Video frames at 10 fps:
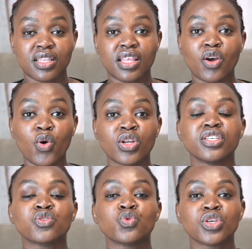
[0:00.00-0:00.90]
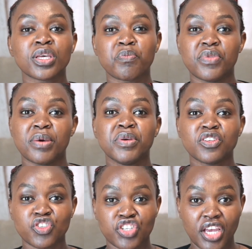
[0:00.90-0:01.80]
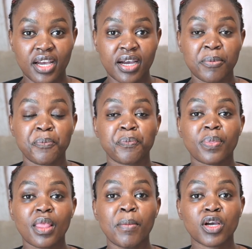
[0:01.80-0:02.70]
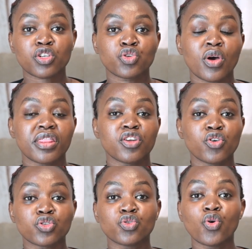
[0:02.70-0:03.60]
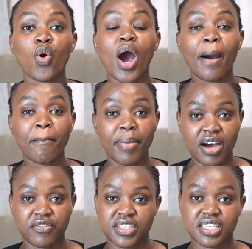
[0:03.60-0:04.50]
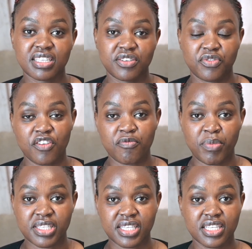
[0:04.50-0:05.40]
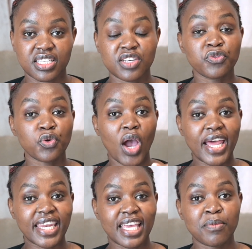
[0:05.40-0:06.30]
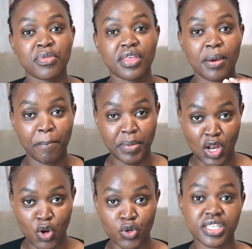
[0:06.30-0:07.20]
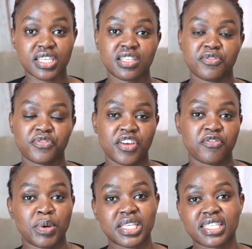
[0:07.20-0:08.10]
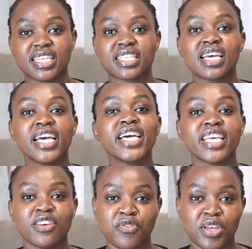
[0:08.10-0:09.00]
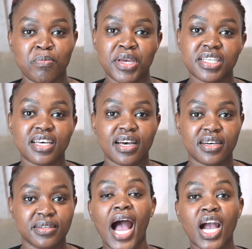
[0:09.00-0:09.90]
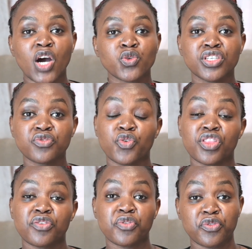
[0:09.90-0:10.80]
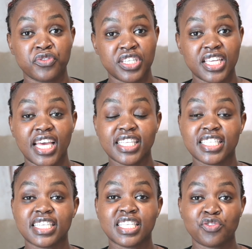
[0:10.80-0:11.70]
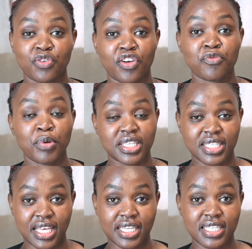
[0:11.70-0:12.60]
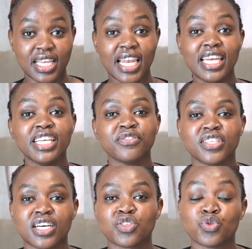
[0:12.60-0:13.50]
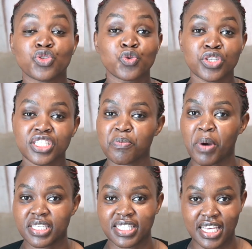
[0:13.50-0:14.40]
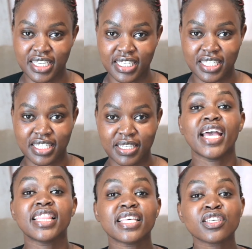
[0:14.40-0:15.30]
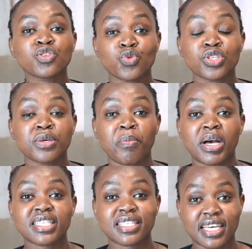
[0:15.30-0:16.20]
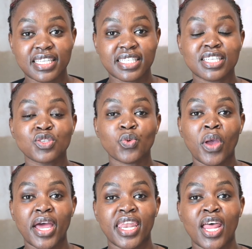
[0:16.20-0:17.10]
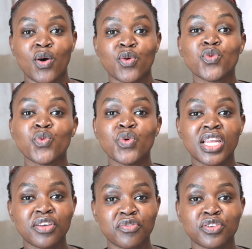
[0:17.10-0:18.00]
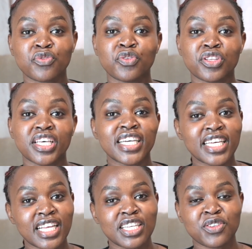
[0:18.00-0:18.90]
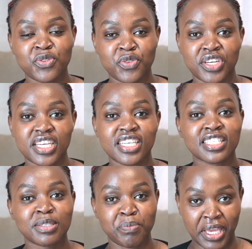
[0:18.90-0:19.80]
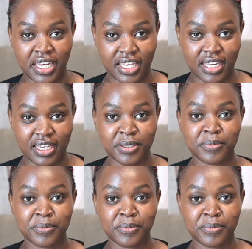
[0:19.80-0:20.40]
The goal is to keep them in check. Make sure they don't go above 65%. If you can keep them below 65%, even better. Accounting for the 15 and 65% leaves us with 20%. And this 20% is where now we leave it for the guilt-free spending.